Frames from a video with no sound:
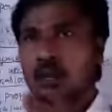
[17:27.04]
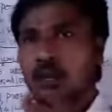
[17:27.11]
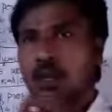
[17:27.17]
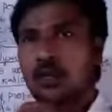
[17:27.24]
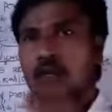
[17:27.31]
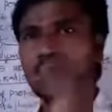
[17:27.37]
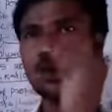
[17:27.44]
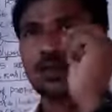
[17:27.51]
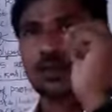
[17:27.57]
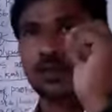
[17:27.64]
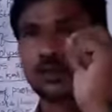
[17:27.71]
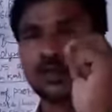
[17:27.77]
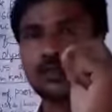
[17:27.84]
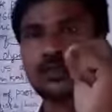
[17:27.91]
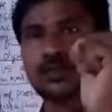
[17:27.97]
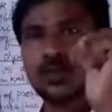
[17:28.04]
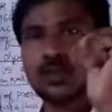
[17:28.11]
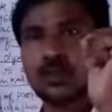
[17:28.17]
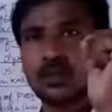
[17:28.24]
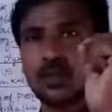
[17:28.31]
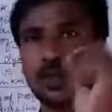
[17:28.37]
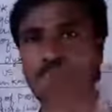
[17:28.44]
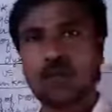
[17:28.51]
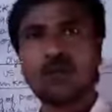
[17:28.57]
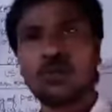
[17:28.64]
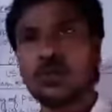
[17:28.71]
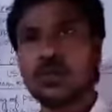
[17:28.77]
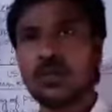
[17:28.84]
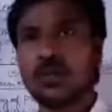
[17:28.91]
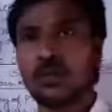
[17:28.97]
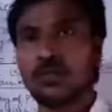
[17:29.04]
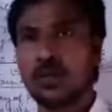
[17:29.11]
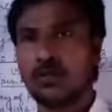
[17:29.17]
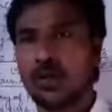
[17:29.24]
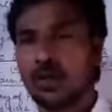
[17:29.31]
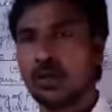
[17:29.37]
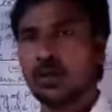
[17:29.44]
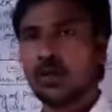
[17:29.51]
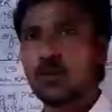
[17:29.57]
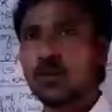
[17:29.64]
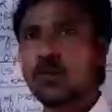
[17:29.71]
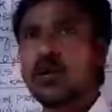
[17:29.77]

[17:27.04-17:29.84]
and it is the democratic government